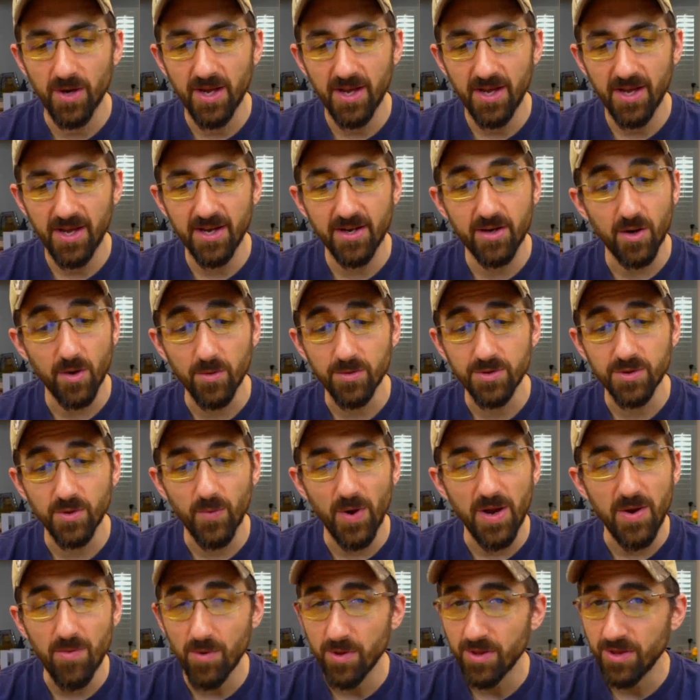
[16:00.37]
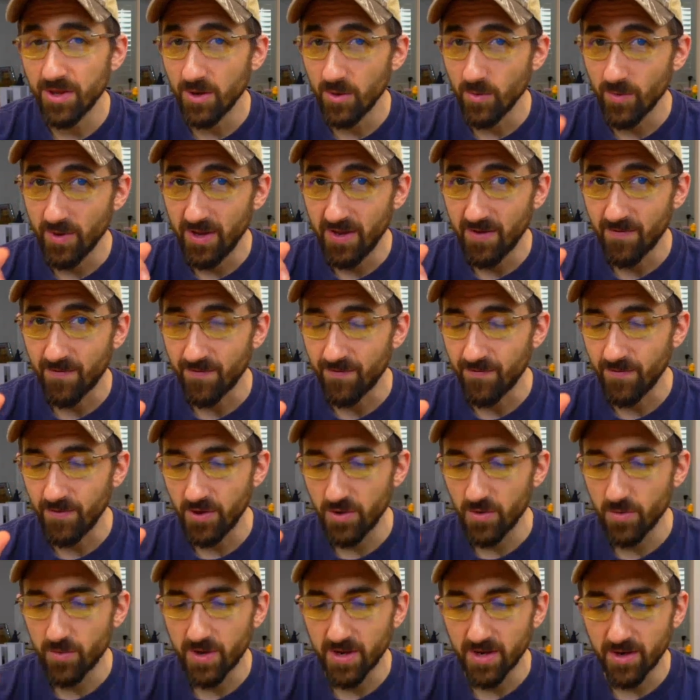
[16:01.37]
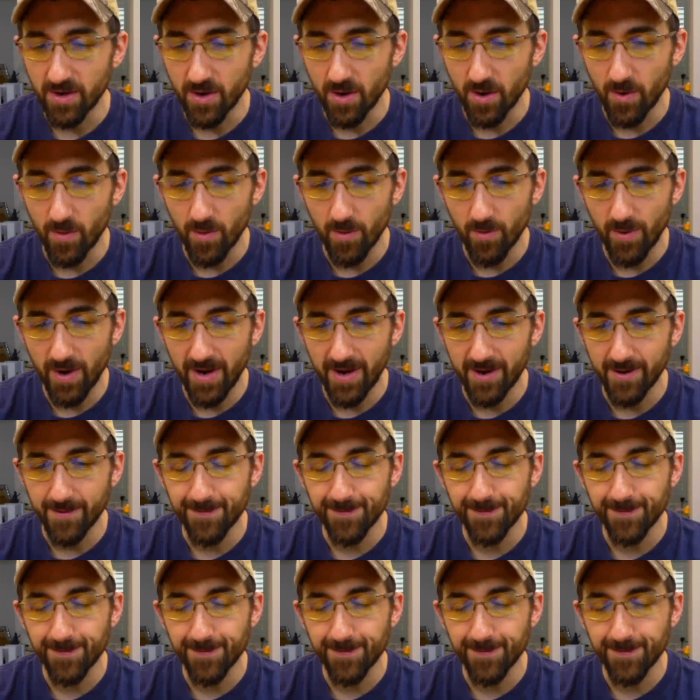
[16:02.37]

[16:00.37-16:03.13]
it goes away with you if you can go away.